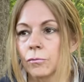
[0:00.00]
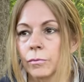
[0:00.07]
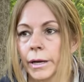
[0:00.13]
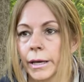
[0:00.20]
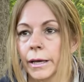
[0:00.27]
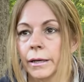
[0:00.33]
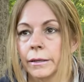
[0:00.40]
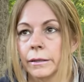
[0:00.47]

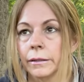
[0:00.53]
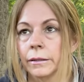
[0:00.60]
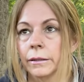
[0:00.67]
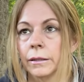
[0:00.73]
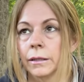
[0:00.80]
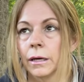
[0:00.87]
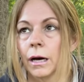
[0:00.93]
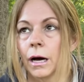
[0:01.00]
read
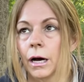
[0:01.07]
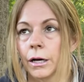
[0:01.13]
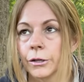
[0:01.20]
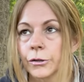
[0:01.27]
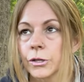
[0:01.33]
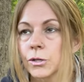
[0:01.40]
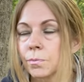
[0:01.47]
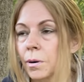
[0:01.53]

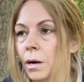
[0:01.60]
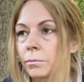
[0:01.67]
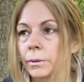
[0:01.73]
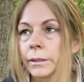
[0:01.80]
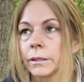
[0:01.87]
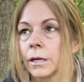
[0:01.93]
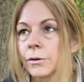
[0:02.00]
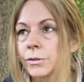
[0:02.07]
hundreds, probably
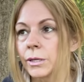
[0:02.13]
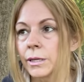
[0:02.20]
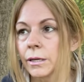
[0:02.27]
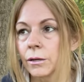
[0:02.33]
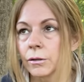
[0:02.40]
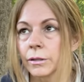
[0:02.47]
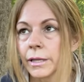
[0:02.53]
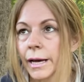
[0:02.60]
closing in
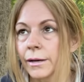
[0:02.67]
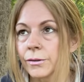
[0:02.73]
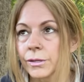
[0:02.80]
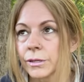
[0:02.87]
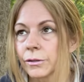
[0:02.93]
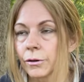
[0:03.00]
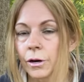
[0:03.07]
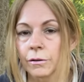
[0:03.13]
on a
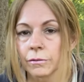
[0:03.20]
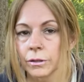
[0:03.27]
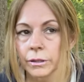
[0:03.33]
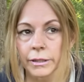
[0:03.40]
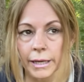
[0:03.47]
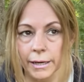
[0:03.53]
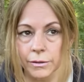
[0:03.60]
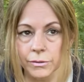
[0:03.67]
thousand or over a
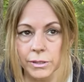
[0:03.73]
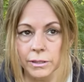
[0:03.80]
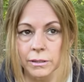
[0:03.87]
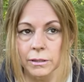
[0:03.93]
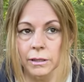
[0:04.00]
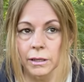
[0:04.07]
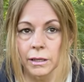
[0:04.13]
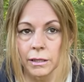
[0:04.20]

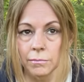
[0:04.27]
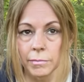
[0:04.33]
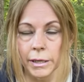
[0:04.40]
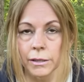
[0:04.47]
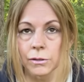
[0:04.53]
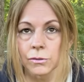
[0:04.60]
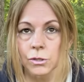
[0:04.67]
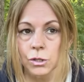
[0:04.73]
thousand
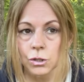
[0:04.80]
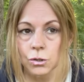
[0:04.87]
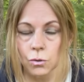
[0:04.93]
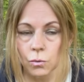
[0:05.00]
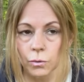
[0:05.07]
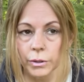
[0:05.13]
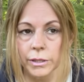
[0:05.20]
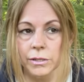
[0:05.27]
emailed
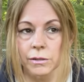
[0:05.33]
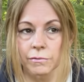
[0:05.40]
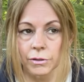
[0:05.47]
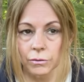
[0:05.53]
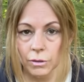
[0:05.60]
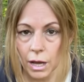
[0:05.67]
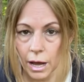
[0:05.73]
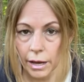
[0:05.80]
stories of your
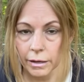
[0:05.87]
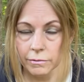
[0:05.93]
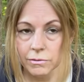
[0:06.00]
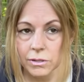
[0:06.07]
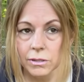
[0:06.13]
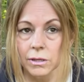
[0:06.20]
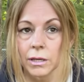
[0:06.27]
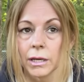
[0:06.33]

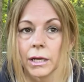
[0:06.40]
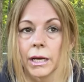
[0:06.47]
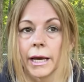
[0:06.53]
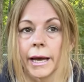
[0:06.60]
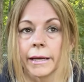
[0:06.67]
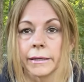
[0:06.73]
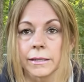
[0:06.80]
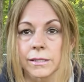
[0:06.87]
lives.
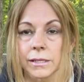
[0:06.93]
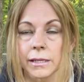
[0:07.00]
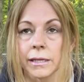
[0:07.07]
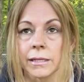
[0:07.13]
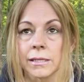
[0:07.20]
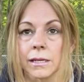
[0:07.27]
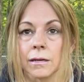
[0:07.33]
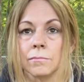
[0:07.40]
And it's,
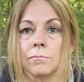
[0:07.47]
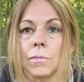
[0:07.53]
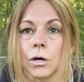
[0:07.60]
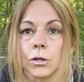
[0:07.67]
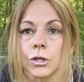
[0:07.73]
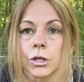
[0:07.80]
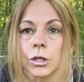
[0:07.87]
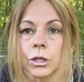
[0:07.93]
it's
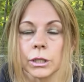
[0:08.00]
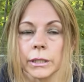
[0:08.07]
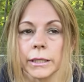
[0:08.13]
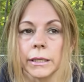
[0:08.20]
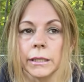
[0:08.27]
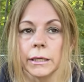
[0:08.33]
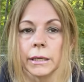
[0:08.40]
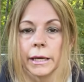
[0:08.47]

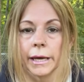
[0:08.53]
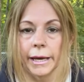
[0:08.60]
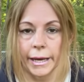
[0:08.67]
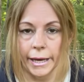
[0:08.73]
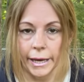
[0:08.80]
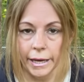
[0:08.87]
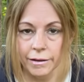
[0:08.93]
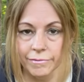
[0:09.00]
emotionally
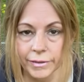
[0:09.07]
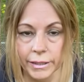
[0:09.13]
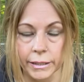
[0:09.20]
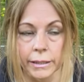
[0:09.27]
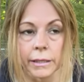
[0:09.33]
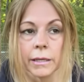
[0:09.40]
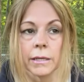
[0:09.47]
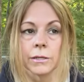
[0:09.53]

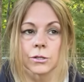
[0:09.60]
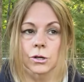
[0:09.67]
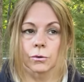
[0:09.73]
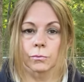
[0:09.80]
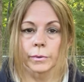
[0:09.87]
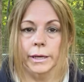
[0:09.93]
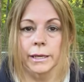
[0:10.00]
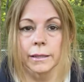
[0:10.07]
heavy to
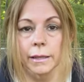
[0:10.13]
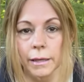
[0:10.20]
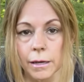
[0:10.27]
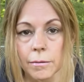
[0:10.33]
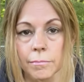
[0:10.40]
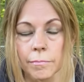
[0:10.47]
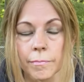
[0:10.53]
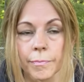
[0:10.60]
read
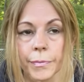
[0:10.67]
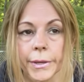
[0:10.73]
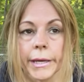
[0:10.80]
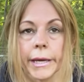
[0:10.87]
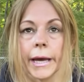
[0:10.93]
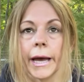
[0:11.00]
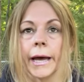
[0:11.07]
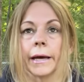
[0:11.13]
them
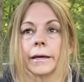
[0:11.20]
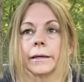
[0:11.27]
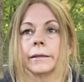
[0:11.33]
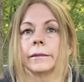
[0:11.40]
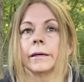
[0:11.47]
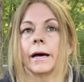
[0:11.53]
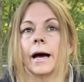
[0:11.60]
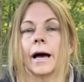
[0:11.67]

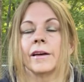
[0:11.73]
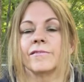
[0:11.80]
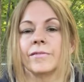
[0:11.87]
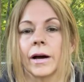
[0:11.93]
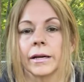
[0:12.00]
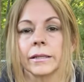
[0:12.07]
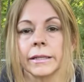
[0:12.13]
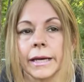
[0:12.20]
and I
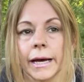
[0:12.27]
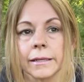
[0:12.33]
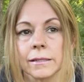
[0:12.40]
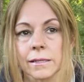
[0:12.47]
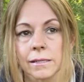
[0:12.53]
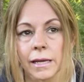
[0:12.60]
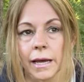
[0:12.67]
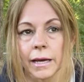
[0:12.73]
finally had to
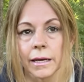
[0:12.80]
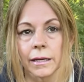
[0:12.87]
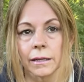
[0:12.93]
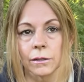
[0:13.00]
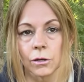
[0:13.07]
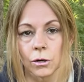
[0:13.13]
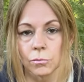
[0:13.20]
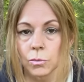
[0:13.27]
say,
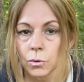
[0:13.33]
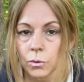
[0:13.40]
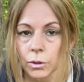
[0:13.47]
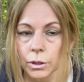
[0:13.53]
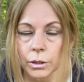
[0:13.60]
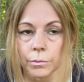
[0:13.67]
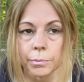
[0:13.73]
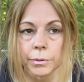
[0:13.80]
no
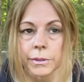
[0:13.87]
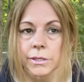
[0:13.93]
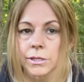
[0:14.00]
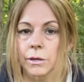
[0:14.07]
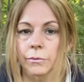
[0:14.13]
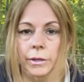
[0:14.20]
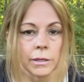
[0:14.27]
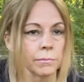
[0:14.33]
more. Please
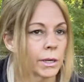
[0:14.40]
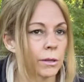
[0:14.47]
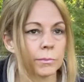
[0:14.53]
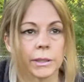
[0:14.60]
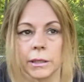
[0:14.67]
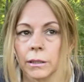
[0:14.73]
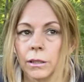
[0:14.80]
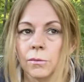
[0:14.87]
don't email
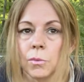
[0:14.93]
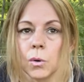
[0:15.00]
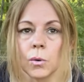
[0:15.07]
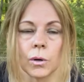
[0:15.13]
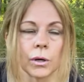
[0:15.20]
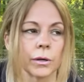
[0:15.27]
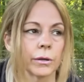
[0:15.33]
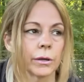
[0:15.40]
me
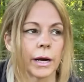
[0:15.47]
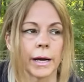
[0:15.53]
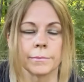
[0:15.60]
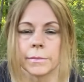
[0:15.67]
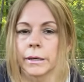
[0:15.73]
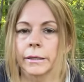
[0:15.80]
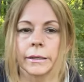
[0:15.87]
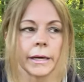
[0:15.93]
anymore. I'm
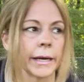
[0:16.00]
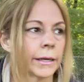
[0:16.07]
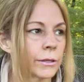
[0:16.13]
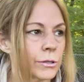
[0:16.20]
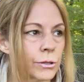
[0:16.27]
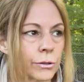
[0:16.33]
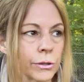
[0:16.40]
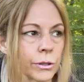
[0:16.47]
not going to
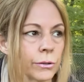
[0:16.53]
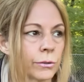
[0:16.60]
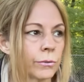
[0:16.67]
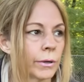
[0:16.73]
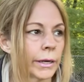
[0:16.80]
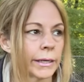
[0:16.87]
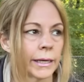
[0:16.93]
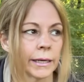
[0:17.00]
answer you.
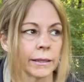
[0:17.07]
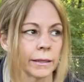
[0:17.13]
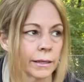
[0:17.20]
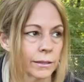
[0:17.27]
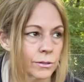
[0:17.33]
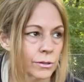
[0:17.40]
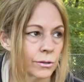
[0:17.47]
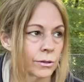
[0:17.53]
I can't
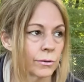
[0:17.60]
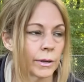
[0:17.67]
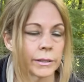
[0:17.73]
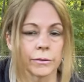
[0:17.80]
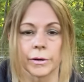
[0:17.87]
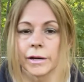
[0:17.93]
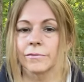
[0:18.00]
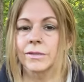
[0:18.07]
answer you. I
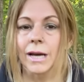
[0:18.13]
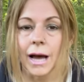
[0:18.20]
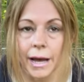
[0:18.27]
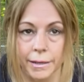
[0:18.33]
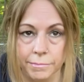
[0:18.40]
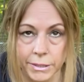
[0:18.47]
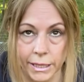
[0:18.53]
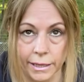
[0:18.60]
don't have
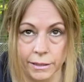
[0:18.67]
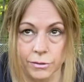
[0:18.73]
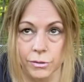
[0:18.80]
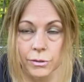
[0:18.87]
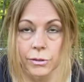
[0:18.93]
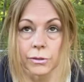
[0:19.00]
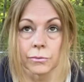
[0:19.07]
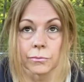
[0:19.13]
time to answer
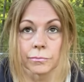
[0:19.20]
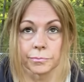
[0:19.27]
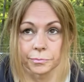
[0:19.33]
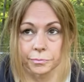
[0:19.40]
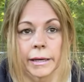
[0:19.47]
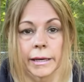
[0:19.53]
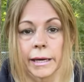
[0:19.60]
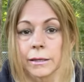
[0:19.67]
you.
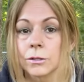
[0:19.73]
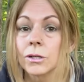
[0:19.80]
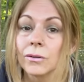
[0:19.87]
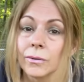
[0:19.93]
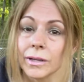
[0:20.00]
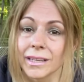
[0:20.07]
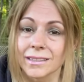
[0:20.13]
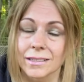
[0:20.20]
I can't do
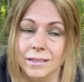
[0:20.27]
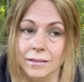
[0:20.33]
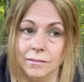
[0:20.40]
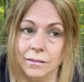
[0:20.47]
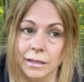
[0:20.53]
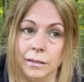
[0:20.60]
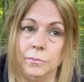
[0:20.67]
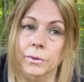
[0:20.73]
it.
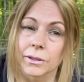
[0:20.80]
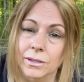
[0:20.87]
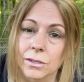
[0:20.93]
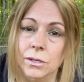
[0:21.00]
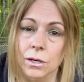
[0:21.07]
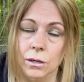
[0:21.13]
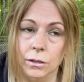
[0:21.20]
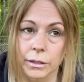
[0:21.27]
And I'm really
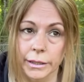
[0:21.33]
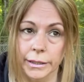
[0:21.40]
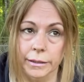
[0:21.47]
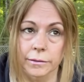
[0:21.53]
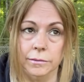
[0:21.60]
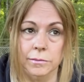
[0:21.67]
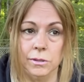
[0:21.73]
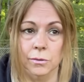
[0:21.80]
sorry.
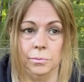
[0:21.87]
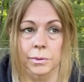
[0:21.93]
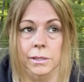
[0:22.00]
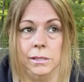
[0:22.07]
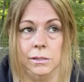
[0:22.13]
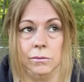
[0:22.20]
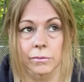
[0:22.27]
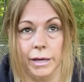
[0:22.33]
So
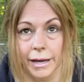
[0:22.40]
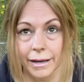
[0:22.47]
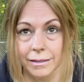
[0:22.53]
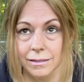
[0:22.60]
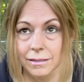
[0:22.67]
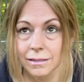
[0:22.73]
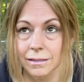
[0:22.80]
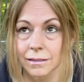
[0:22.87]
please don't
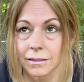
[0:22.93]
ask.